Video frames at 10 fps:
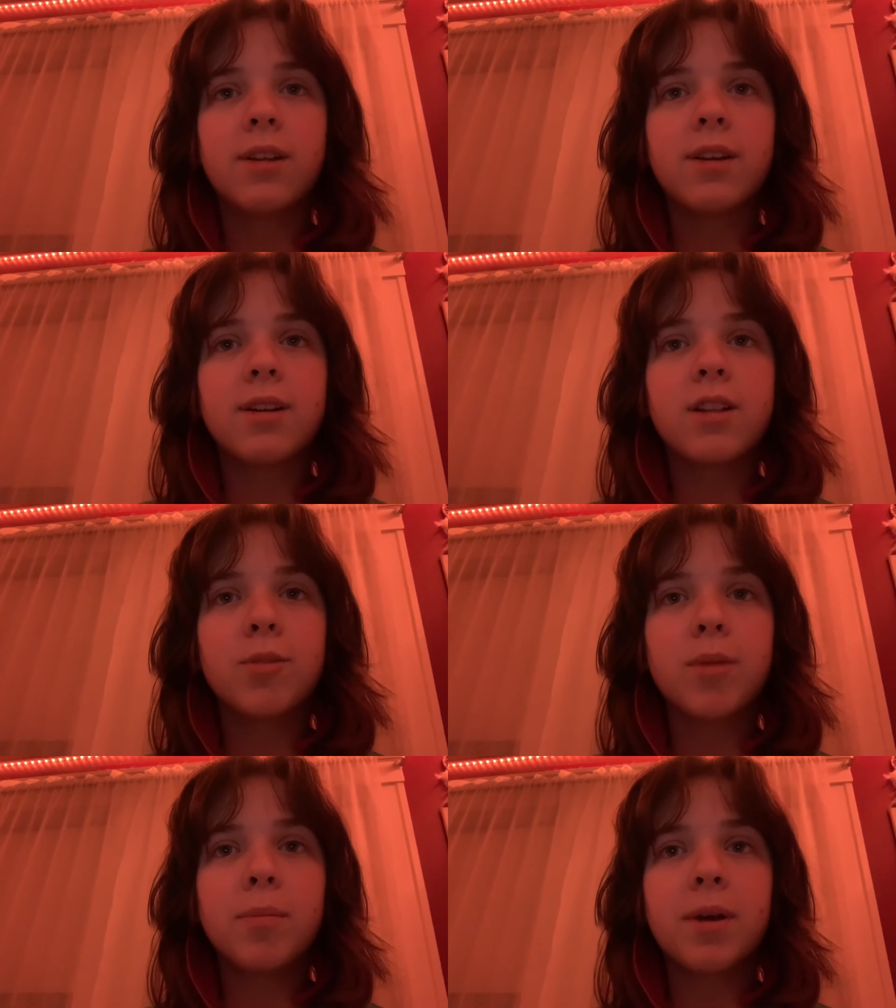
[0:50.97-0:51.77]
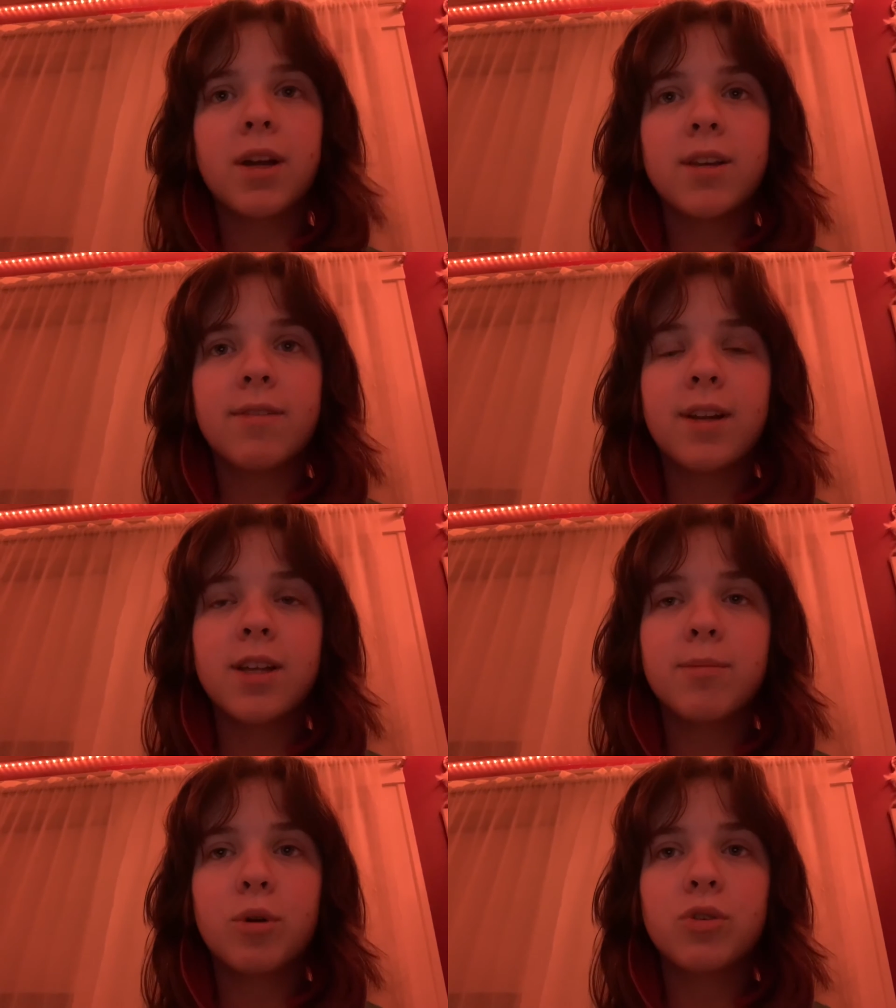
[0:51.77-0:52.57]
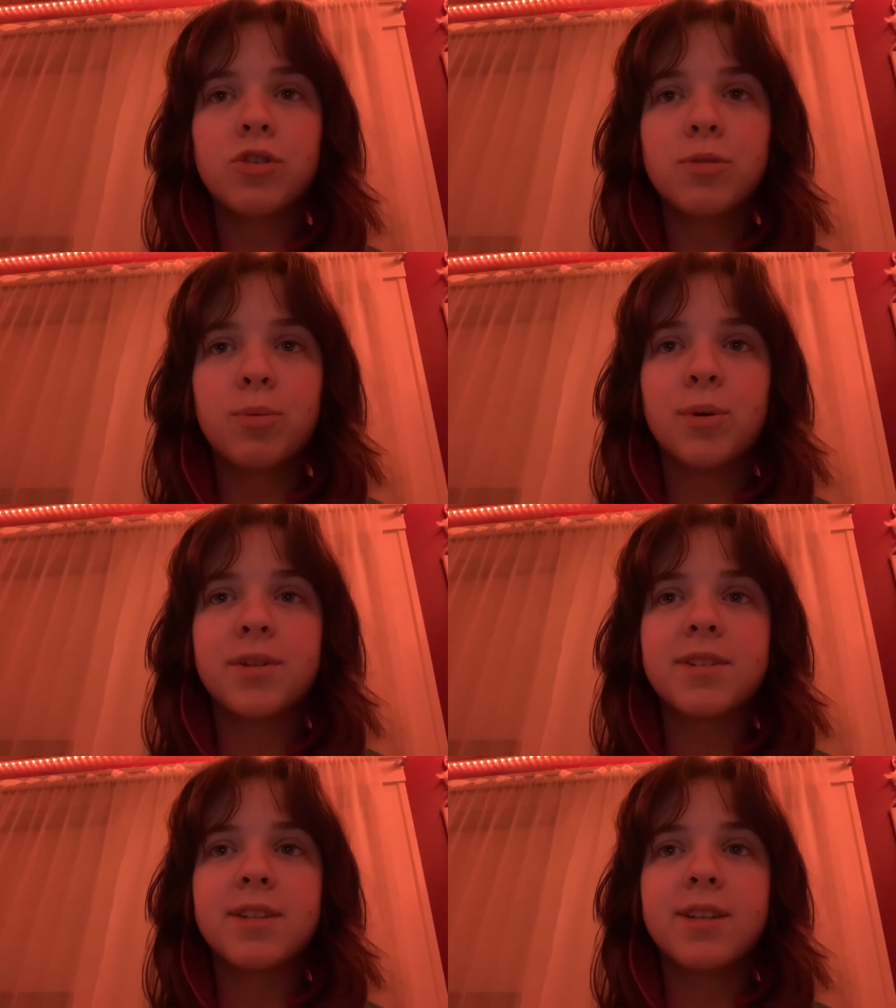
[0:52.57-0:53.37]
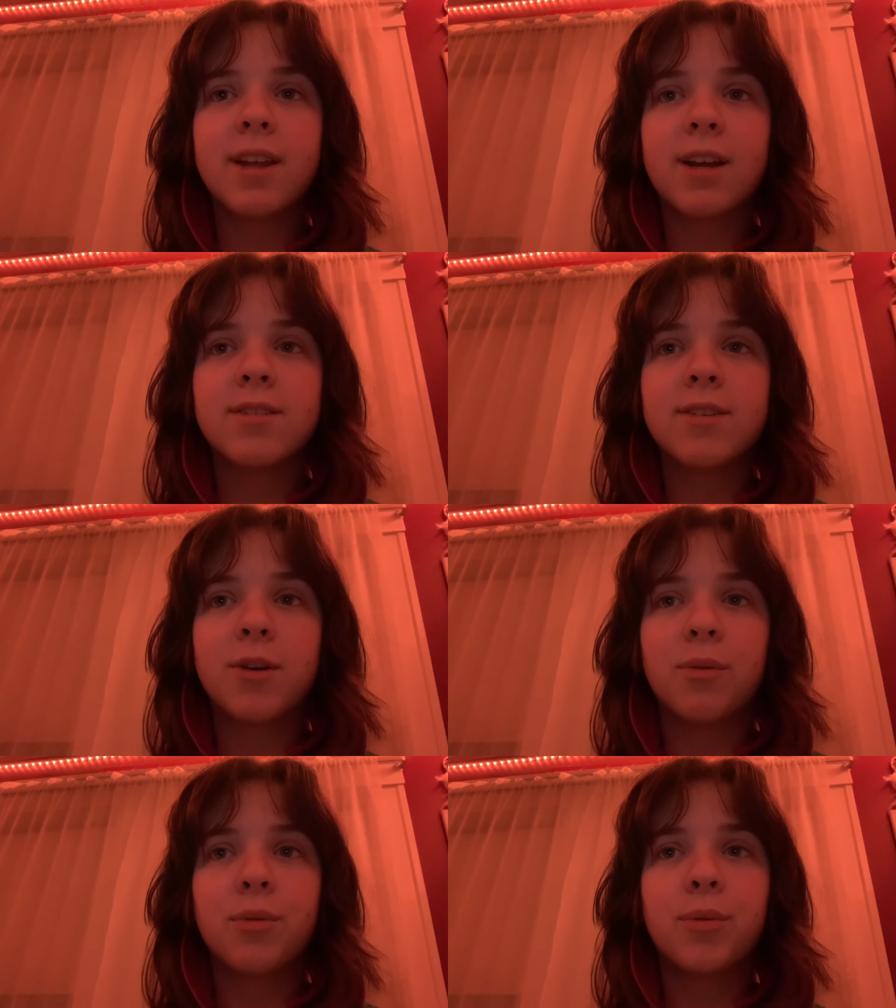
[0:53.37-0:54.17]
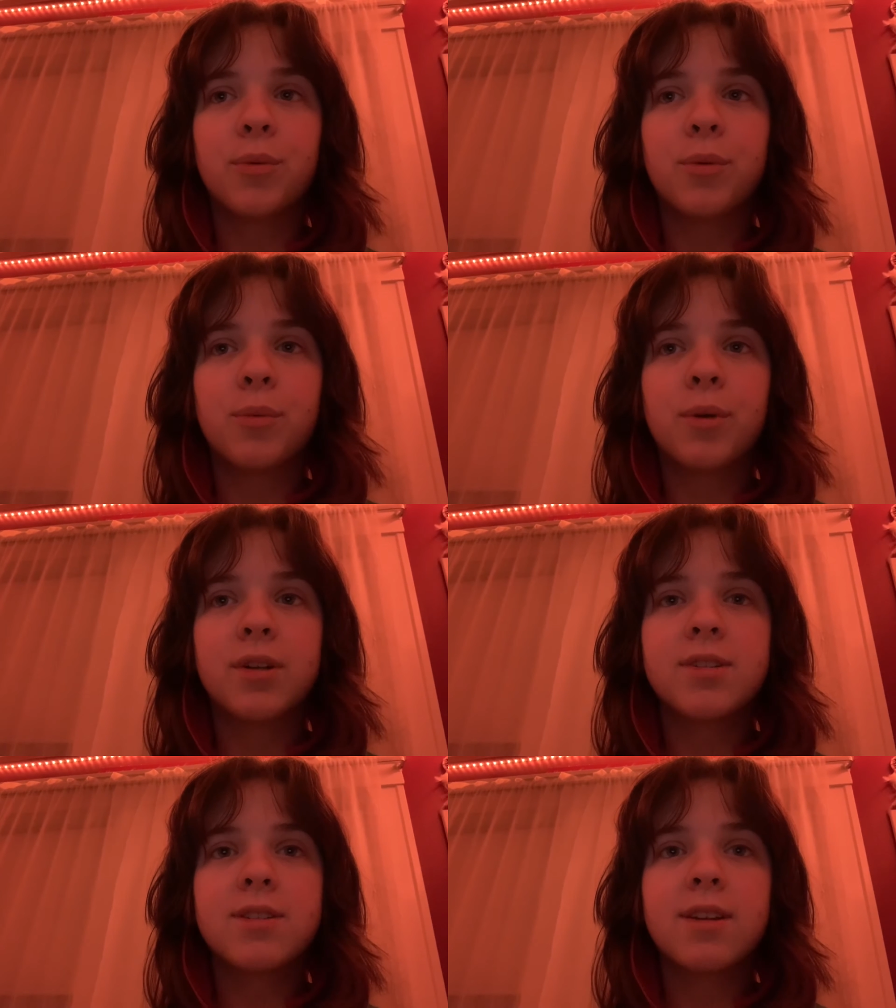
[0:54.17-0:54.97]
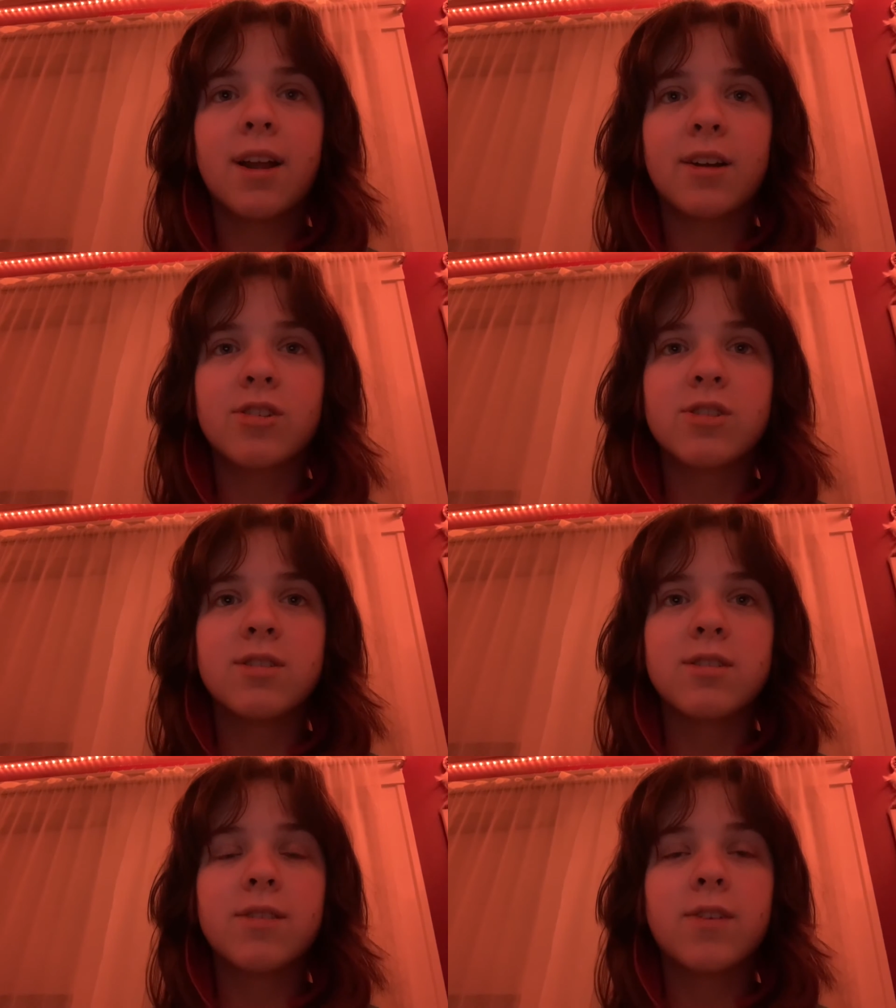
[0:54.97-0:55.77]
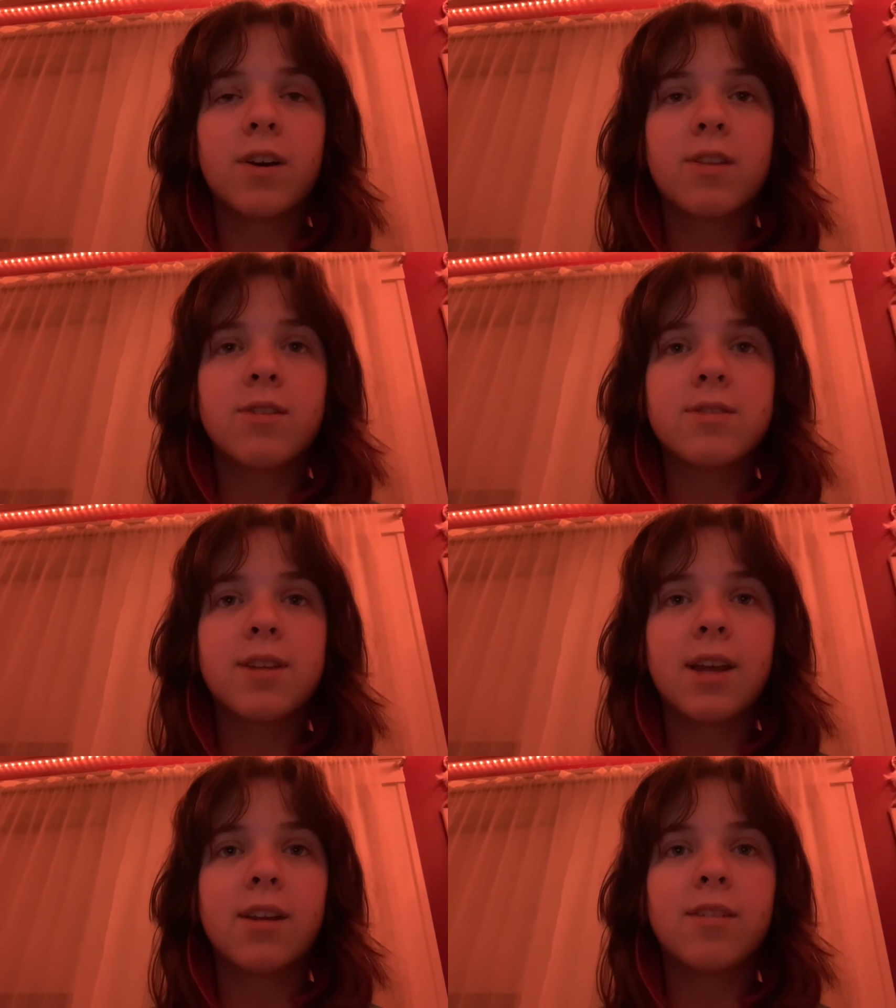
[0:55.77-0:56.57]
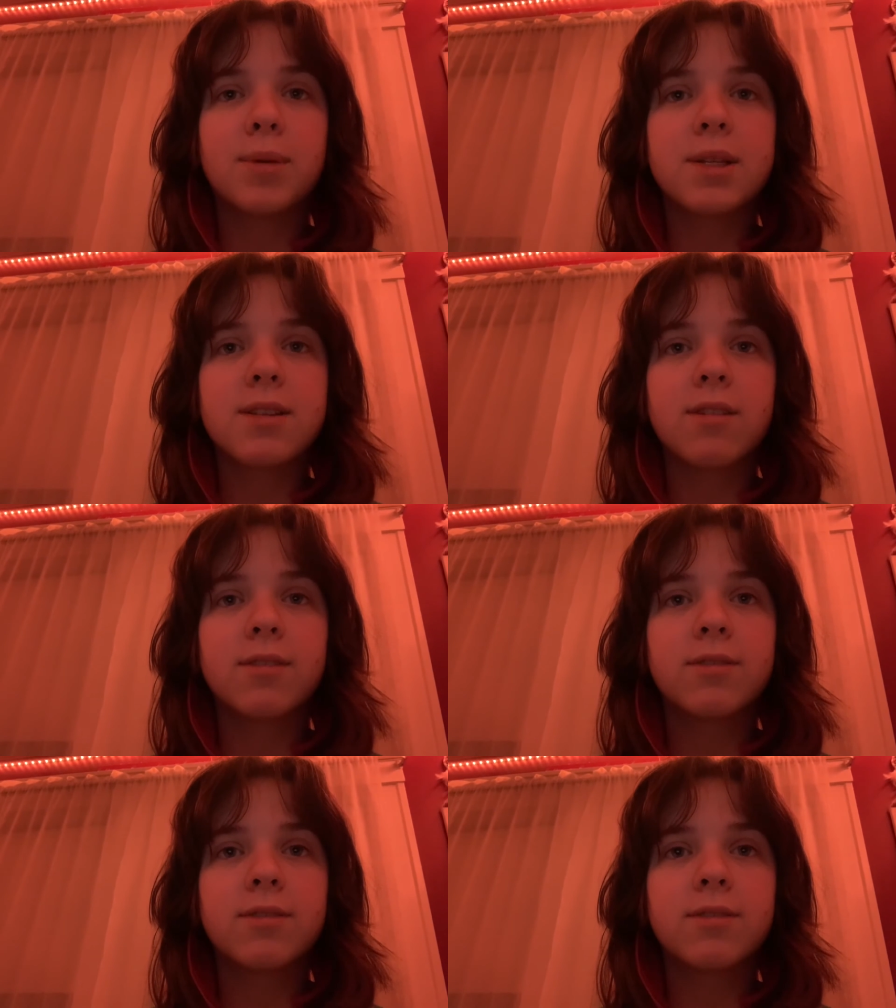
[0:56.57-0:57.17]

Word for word: Clear my mind of any emotional poison it has known through the words and actions of others and of myself.